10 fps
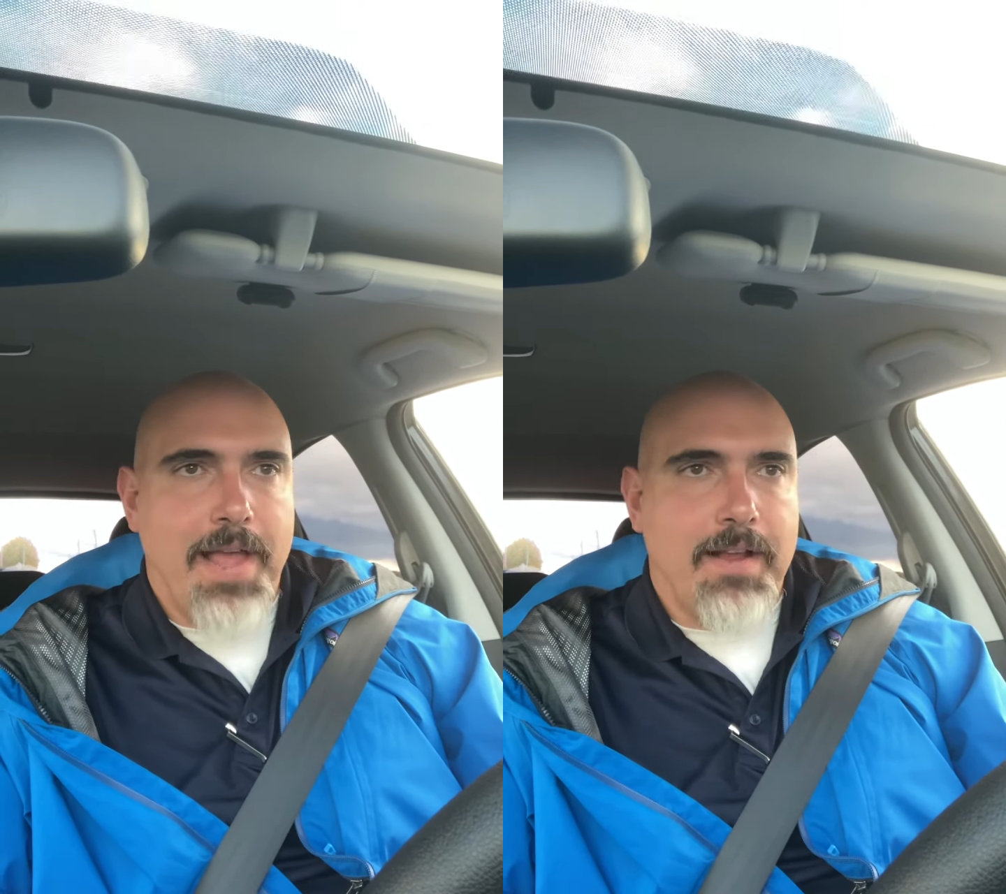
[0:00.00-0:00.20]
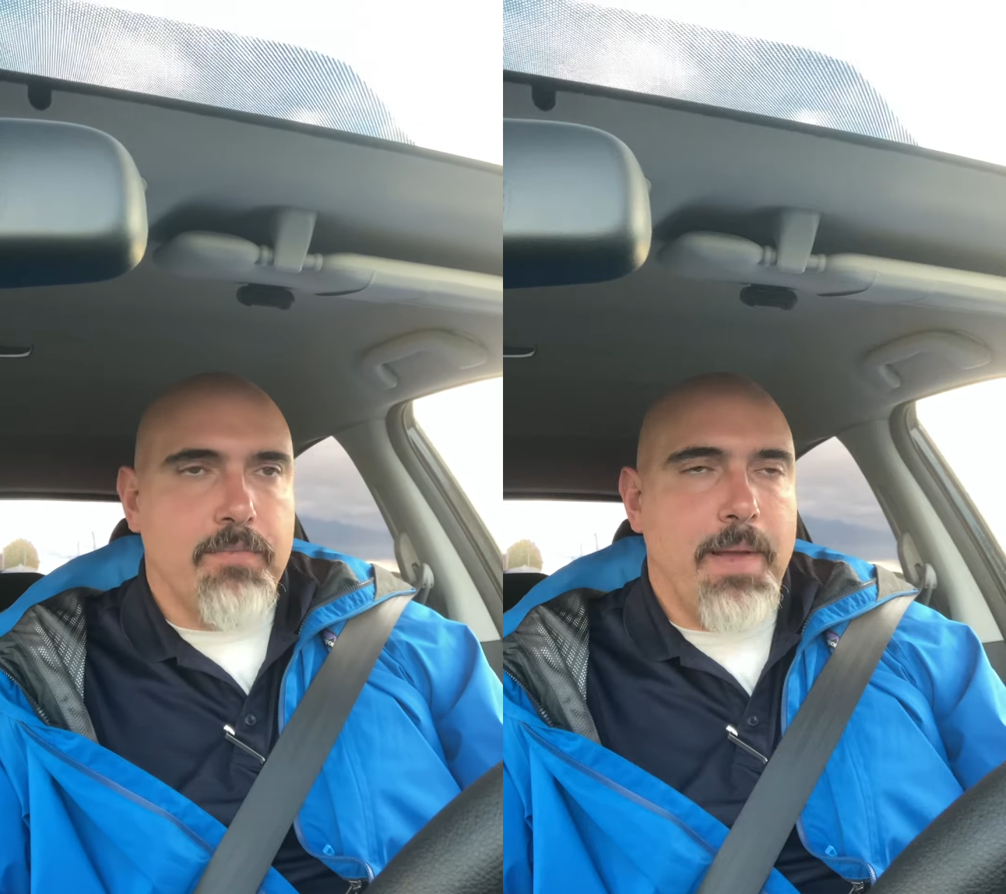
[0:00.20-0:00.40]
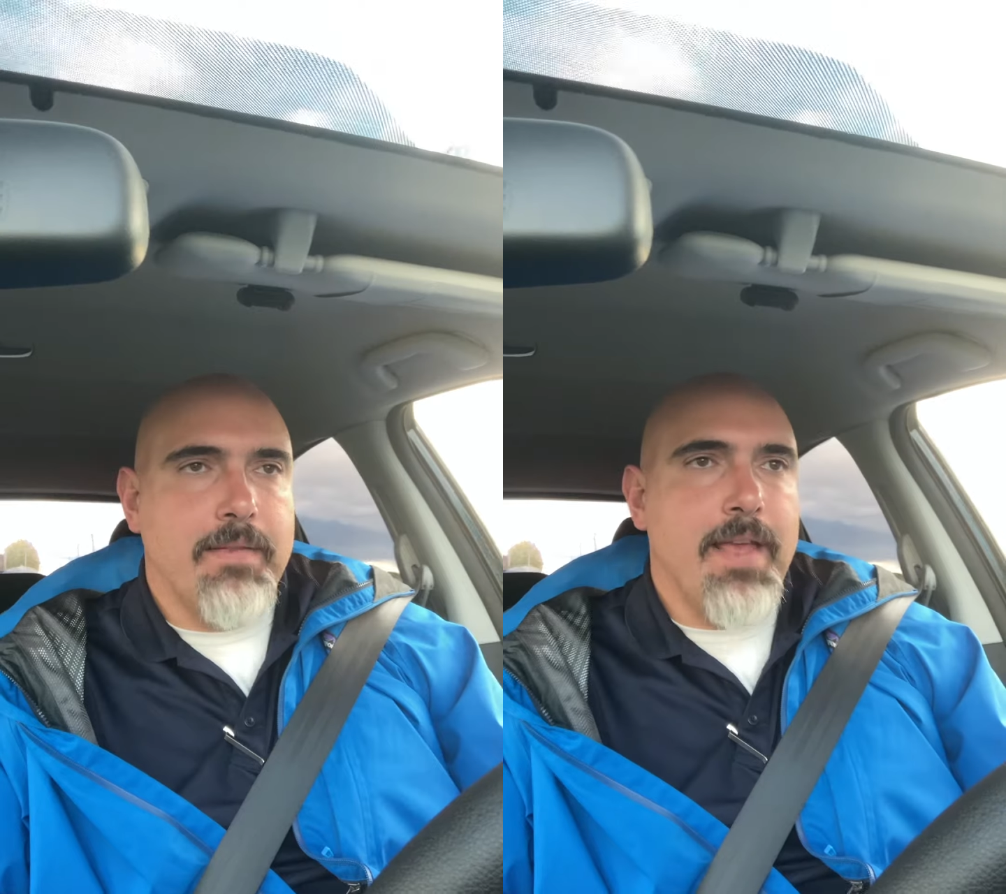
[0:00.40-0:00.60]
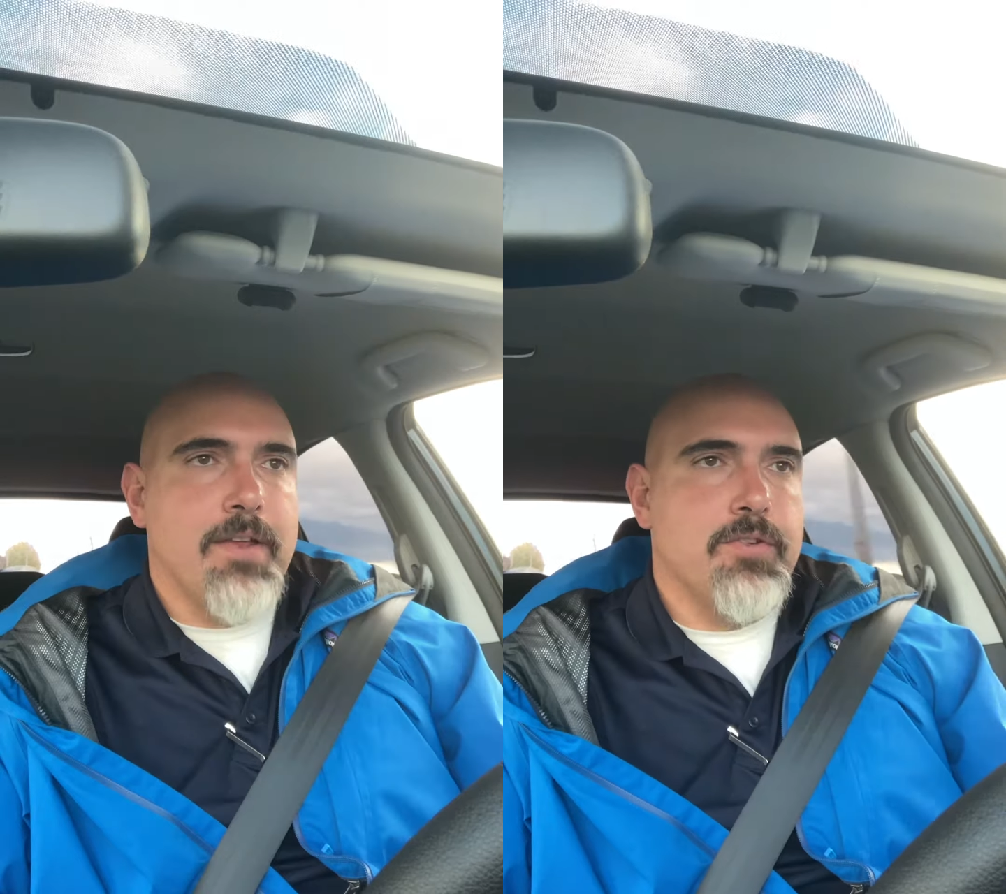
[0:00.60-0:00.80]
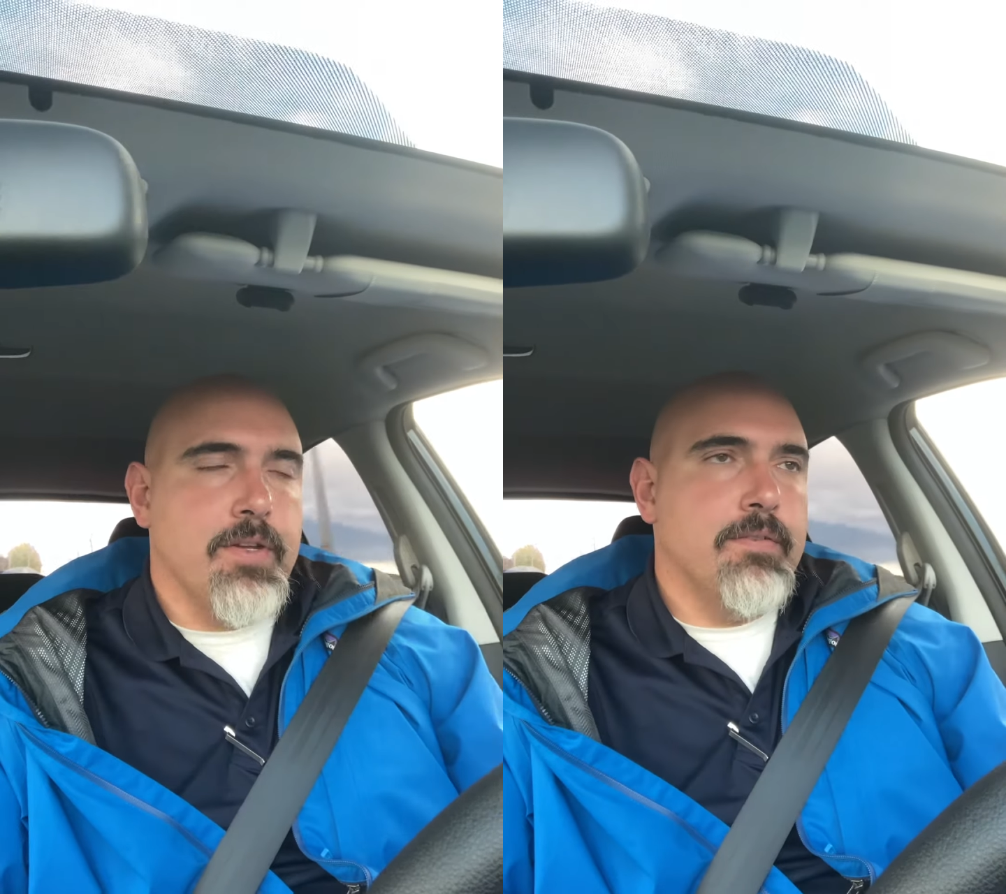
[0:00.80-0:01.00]

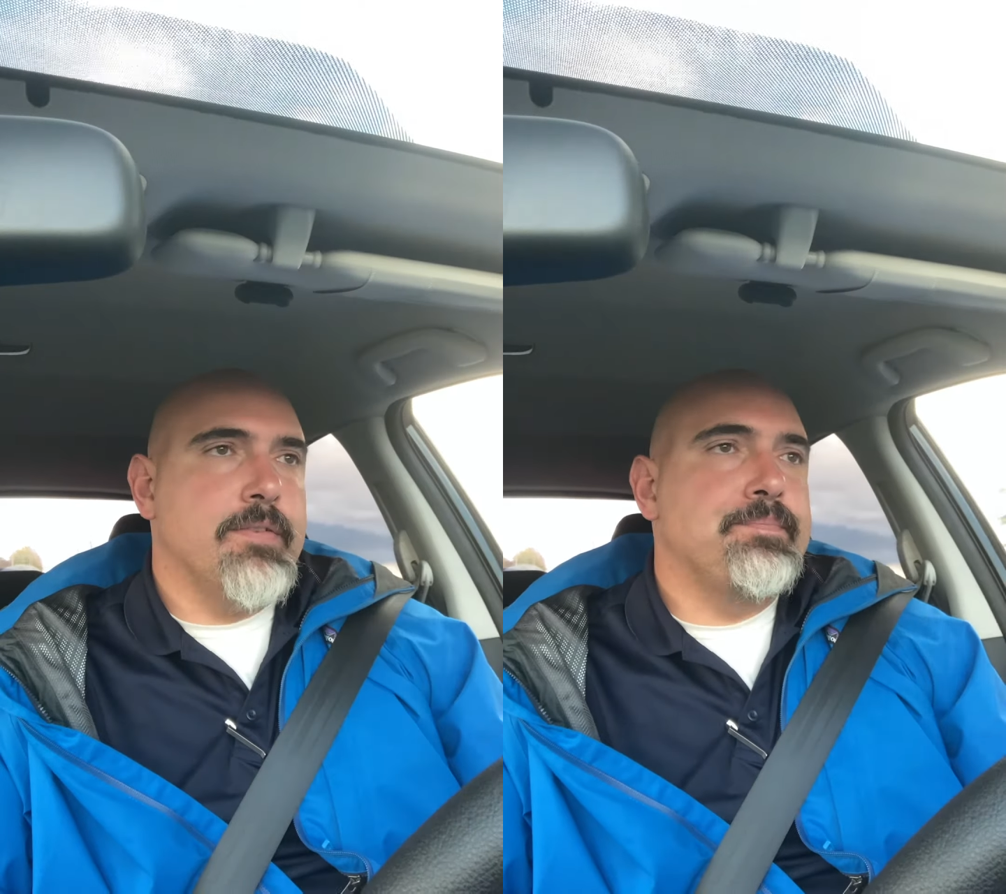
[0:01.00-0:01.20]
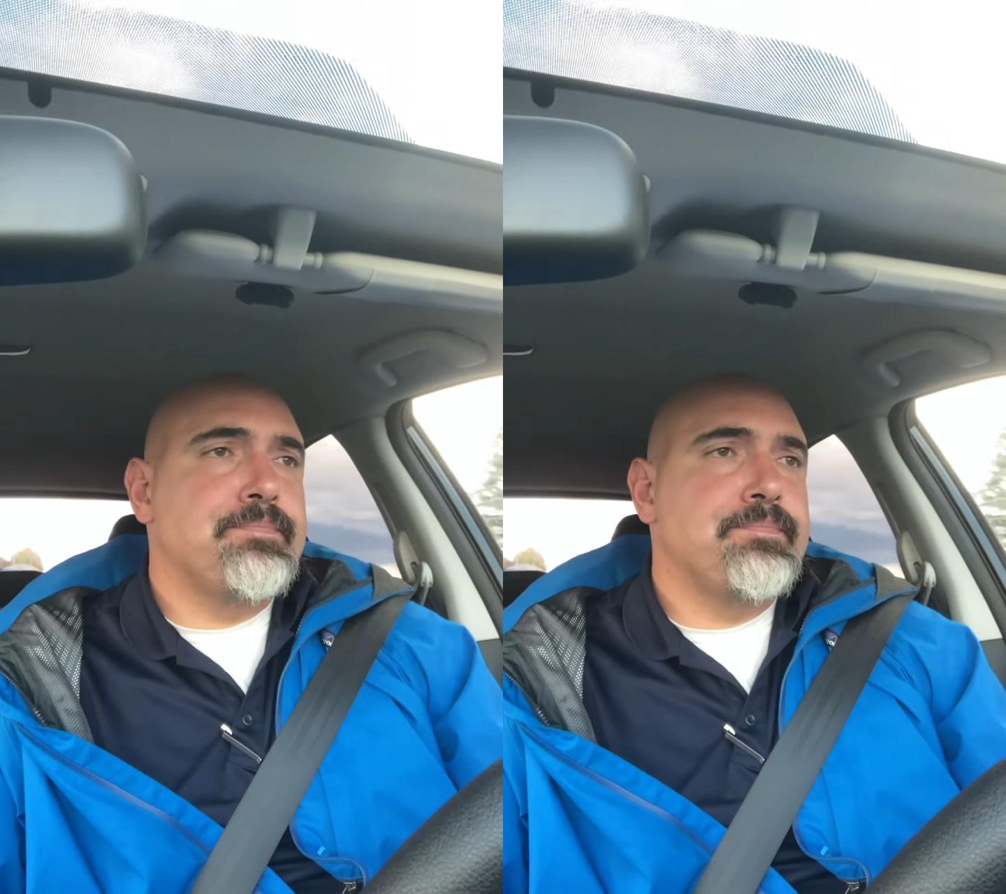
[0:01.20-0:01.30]
expectations,